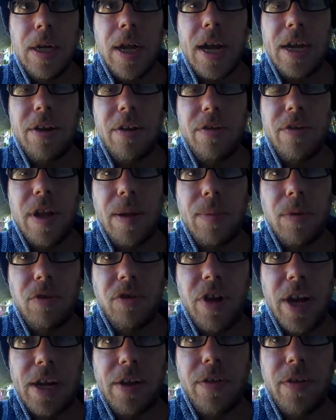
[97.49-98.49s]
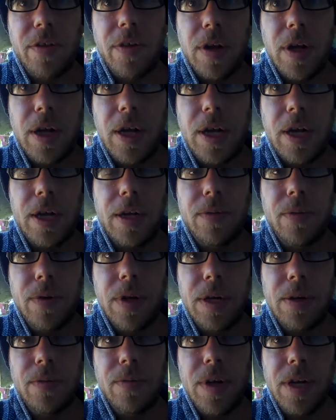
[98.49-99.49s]
I just double checked uh,
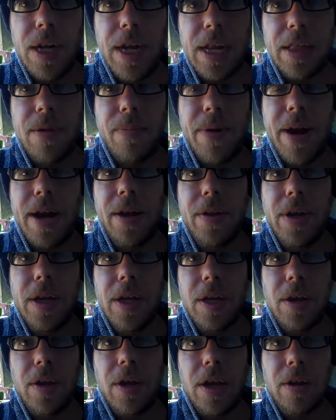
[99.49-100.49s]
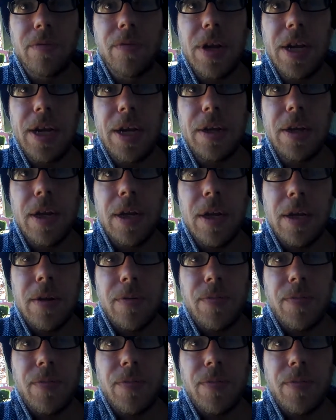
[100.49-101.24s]
when when you get the ballot, you can read.